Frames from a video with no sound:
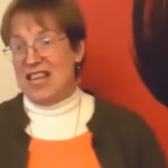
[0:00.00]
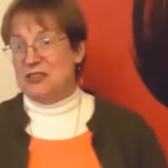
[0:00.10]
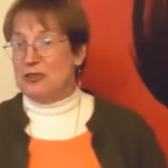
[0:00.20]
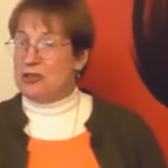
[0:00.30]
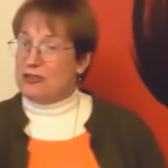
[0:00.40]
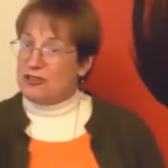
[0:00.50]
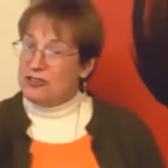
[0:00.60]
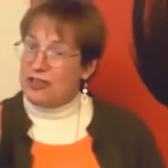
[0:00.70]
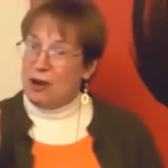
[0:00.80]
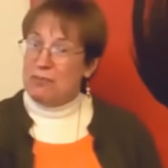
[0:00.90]
So there's
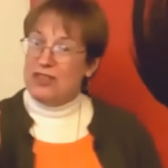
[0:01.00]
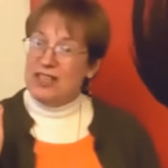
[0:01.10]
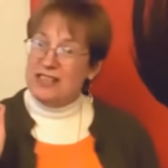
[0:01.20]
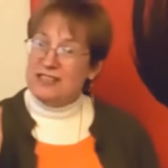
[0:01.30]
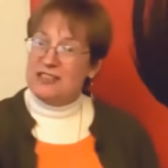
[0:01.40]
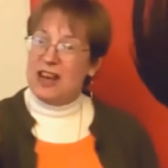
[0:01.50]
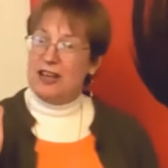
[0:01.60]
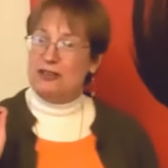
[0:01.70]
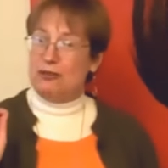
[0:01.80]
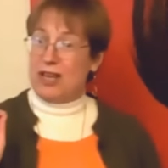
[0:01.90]
something
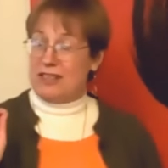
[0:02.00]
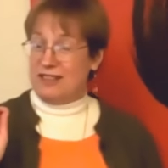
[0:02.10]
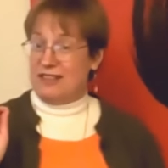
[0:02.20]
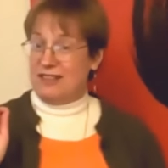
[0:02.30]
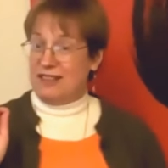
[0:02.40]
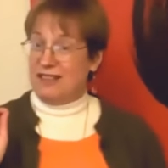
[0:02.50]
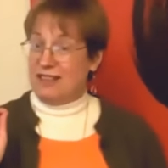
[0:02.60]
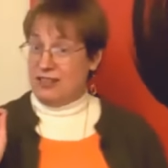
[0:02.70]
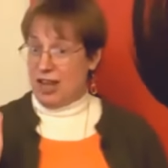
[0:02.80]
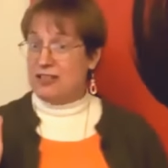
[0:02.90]
inside you that
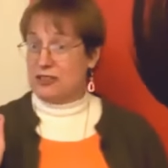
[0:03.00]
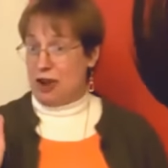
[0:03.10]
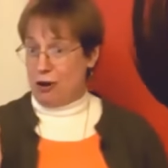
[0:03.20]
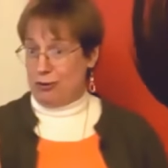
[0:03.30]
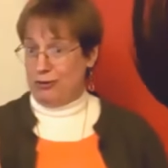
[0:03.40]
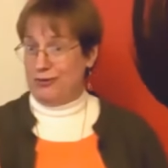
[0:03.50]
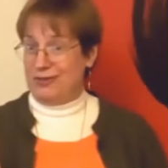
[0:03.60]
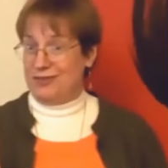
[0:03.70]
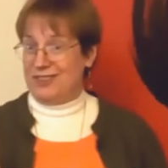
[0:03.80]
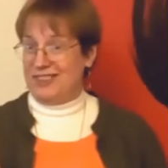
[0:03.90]
does know.
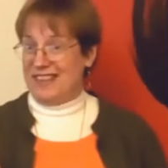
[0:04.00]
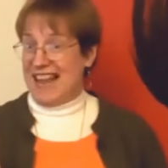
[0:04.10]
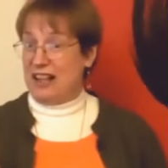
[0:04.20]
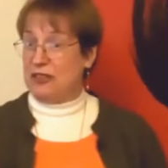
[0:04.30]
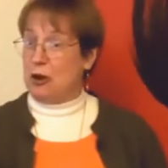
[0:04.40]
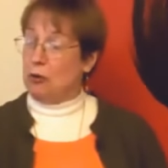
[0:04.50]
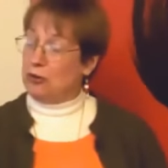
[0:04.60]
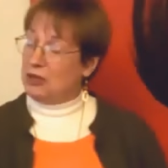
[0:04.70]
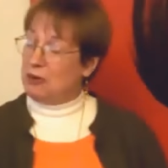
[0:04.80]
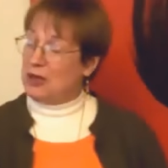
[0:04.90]
And the
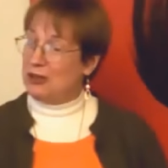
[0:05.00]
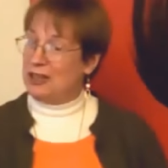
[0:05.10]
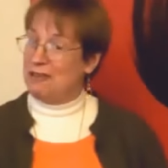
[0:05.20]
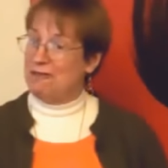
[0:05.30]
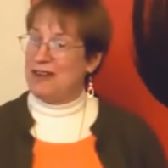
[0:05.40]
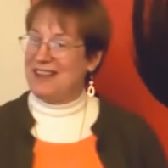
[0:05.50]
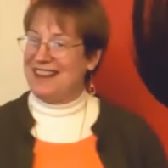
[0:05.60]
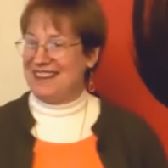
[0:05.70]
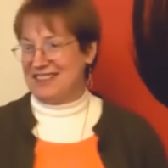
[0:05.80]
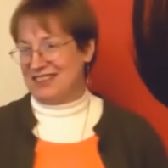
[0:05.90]
only way you're going to find
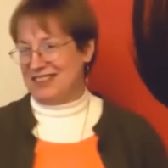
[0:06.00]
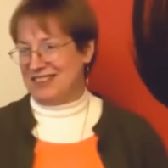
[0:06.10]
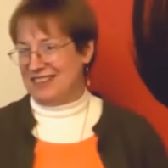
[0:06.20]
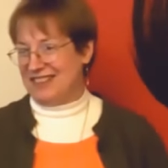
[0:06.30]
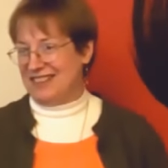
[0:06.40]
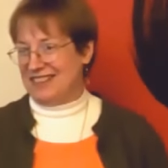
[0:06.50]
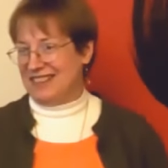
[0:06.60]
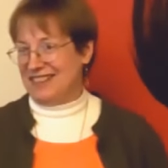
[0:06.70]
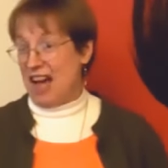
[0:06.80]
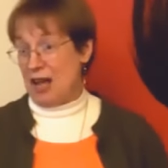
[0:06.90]
out,
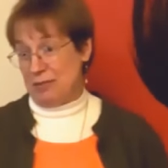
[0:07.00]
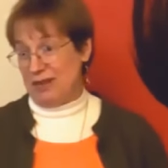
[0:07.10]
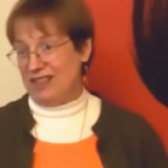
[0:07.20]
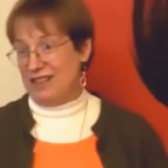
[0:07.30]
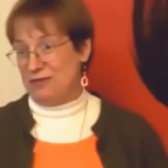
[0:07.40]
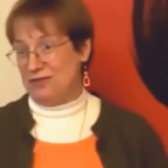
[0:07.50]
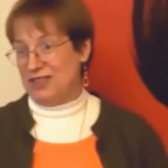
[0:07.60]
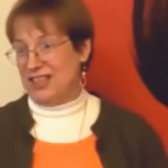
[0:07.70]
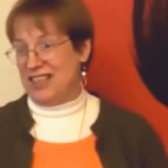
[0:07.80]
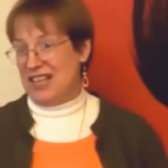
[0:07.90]
I believe,
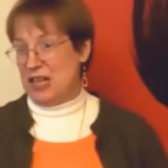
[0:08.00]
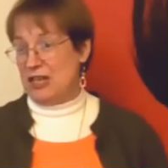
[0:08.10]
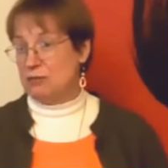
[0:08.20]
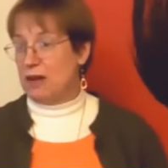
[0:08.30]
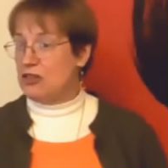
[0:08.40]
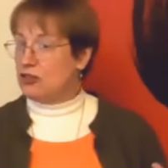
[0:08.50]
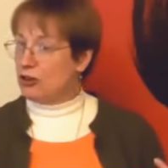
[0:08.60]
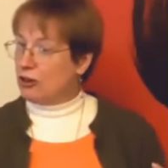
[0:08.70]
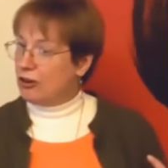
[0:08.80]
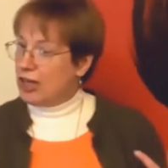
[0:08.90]
is by
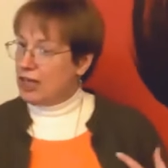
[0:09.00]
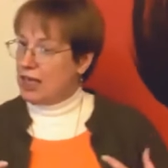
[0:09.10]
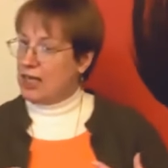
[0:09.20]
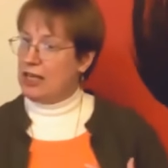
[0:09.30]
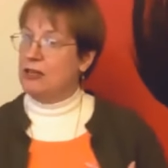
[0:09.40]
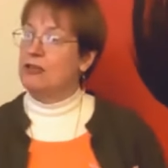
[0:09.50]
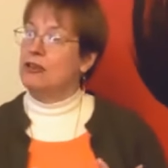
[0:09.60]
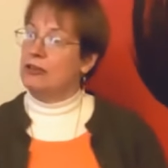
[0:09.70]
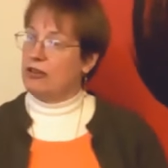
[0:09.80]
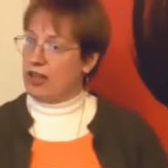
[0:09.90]
turning
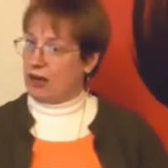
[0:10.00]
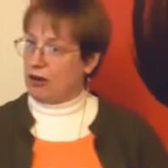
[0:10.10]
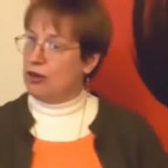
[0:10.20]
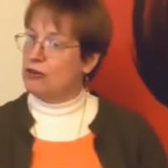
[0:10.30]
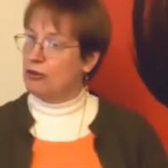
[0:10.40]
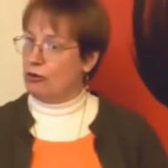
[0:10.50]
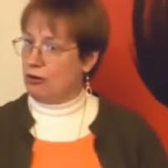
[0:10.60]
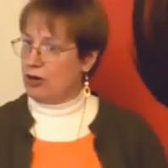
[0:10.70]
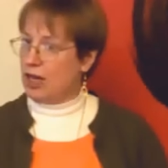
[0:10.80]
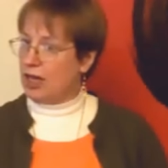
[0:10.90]
in there
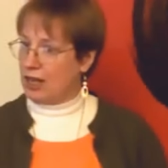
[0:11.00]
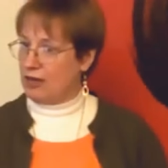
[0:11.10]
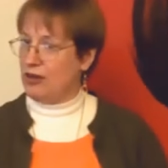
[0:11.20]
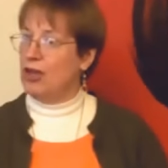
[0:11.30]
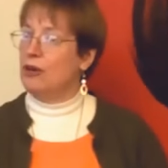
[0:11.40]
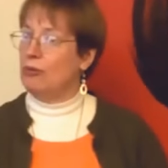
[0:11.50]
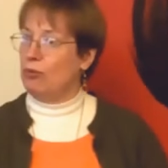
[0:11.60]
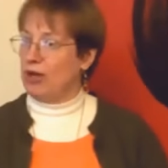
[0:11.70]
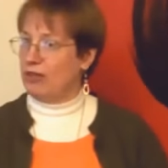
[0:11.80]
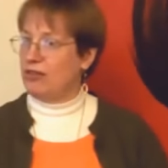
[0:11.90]
toward it
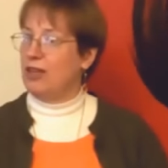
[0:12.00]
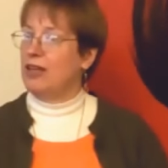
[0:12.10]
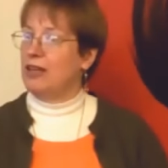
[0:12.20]
with